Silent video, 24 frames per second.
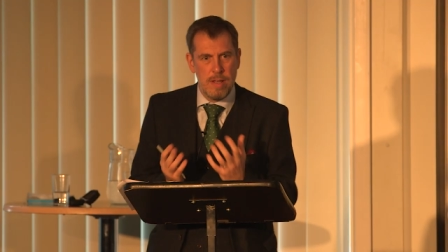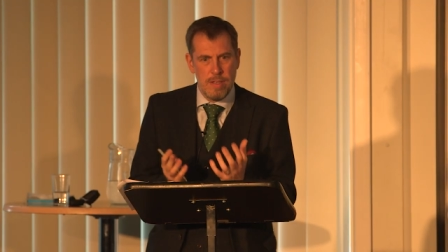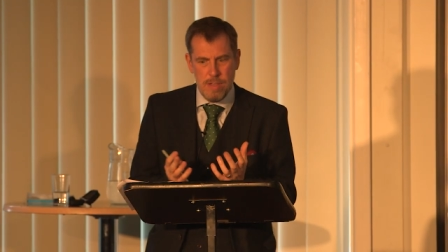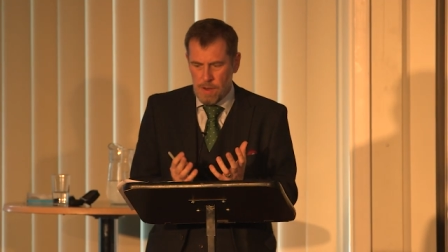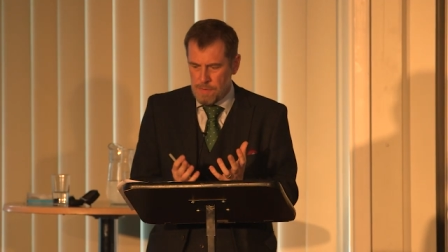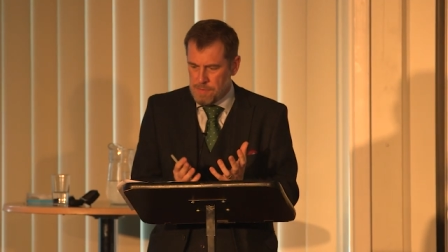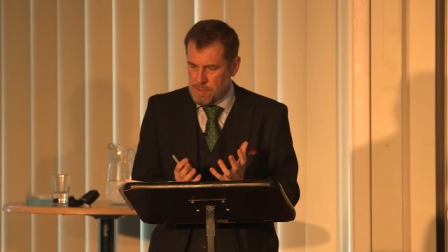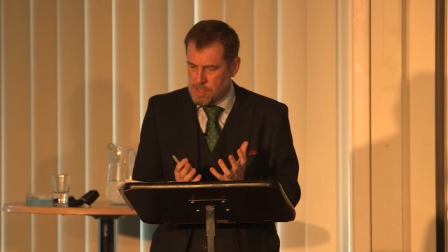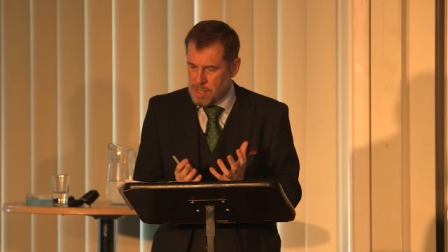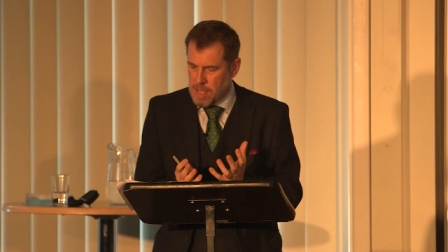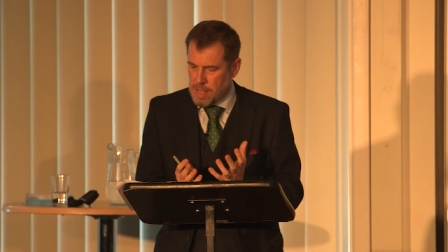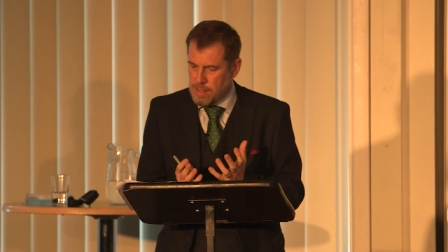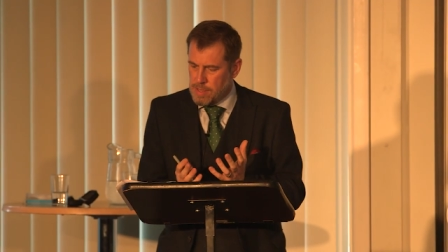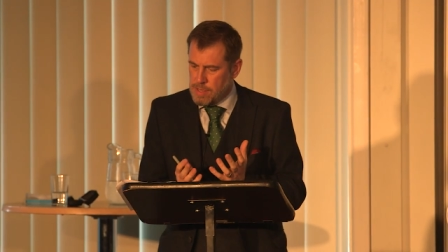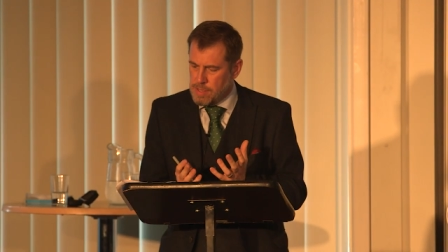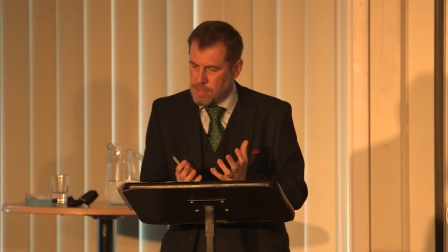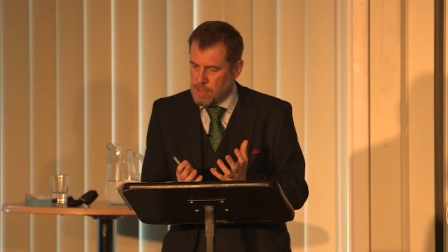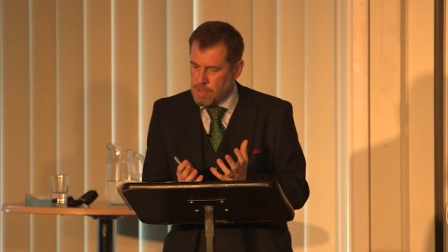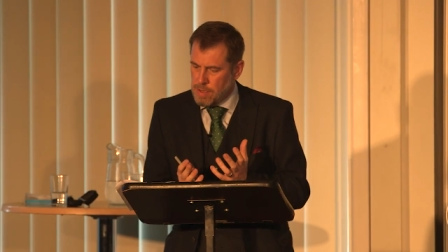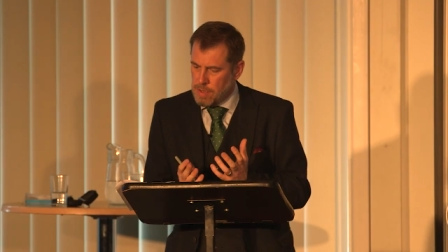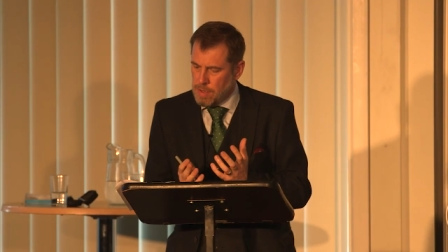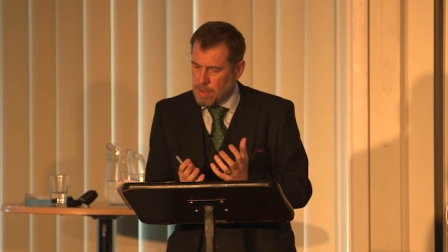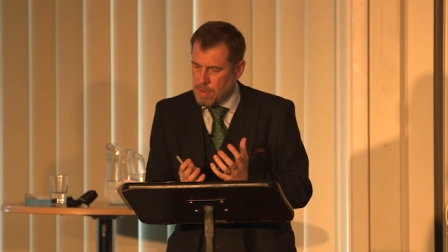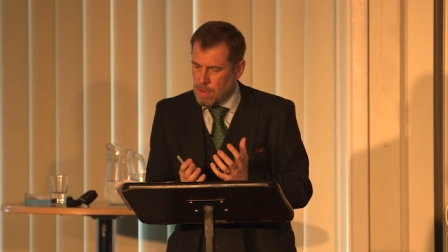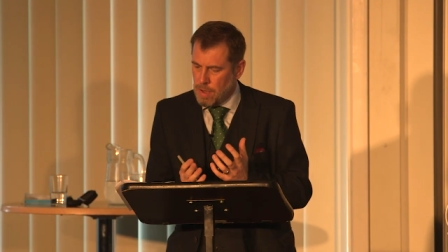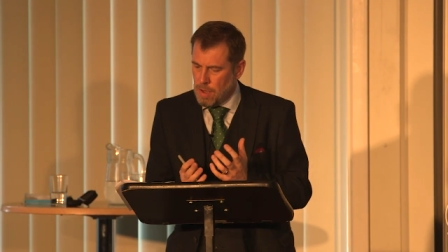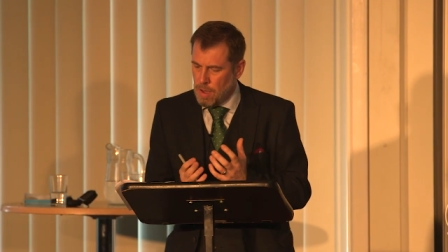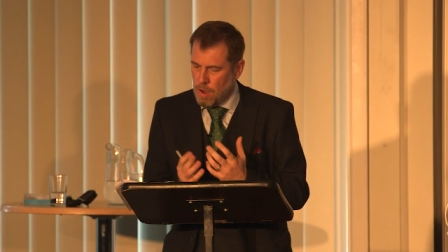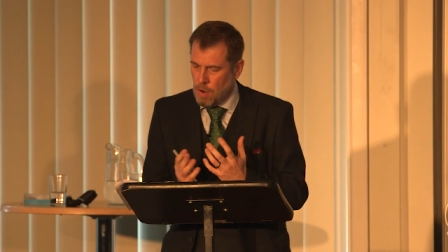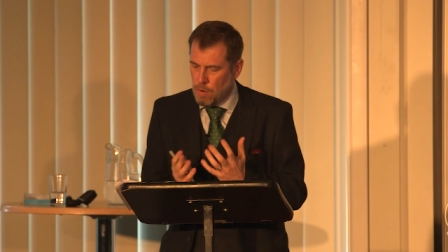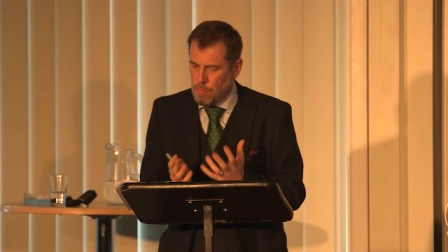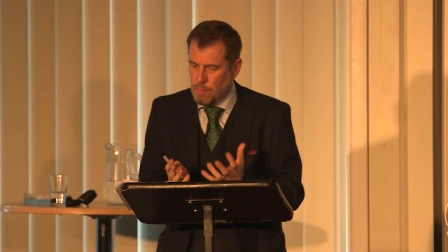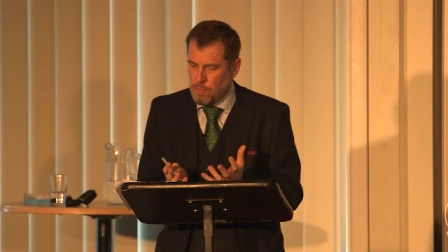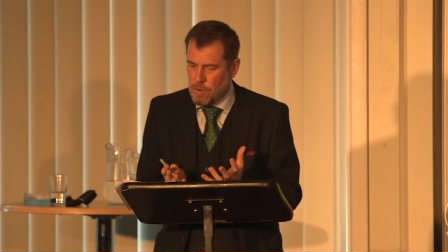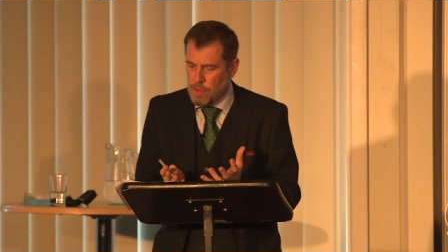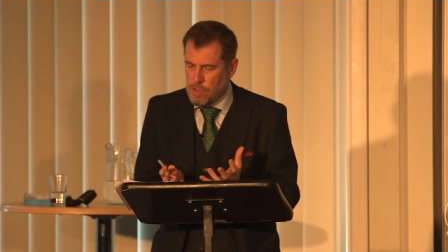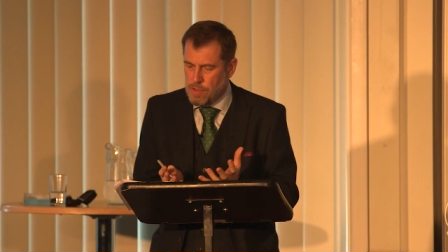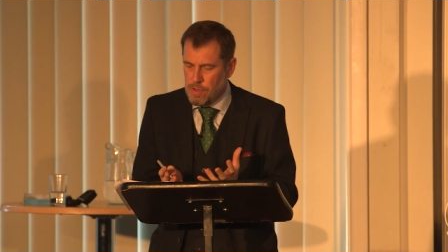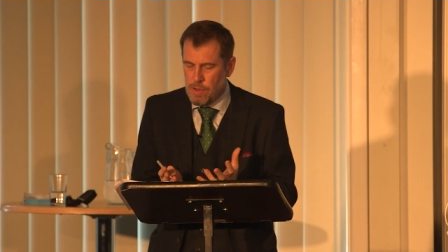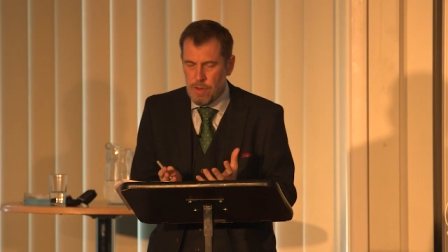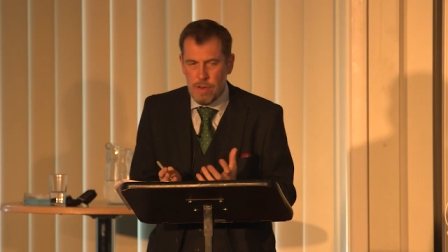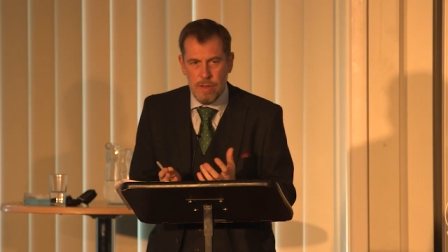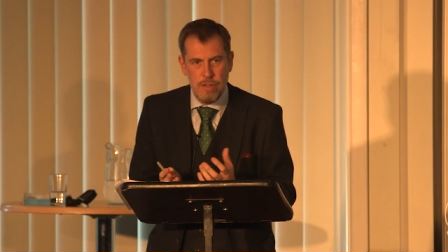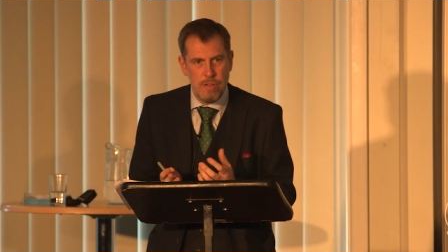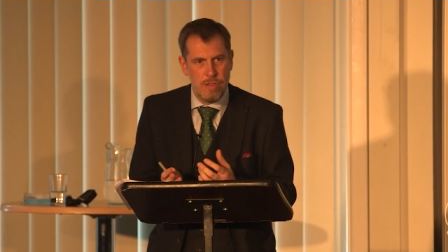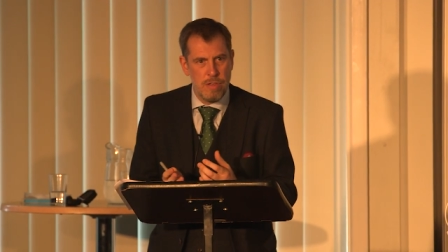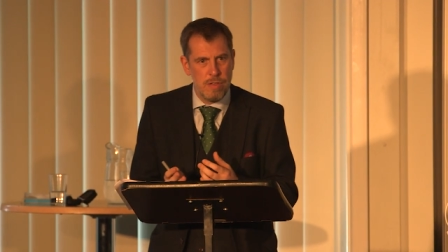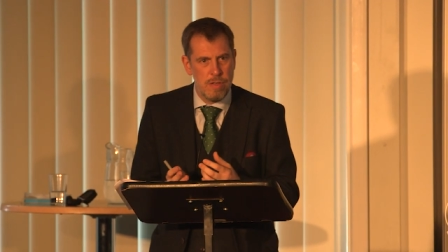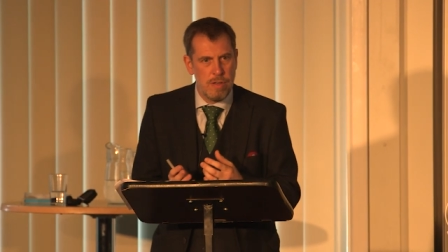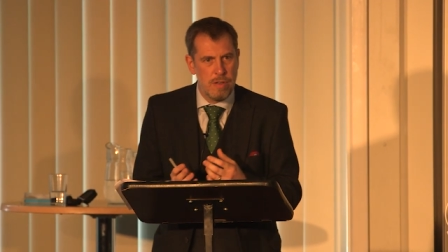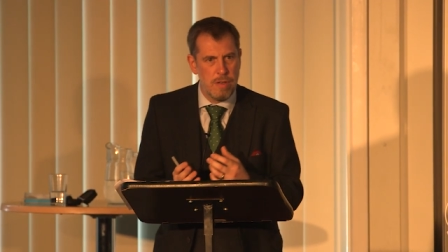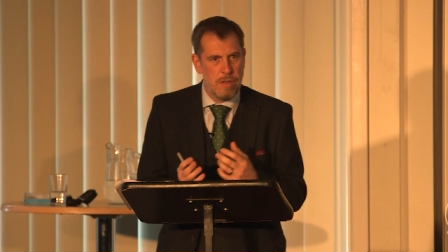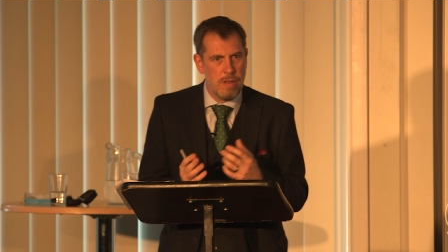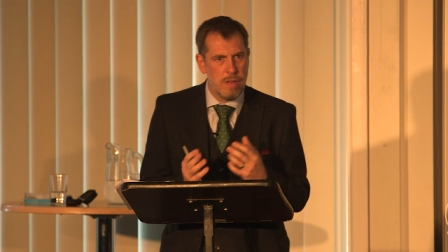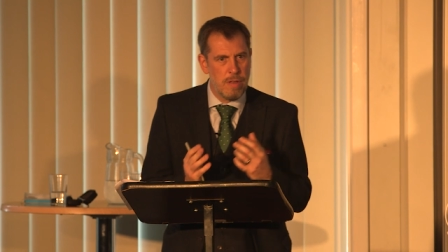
as Ofsted's own research,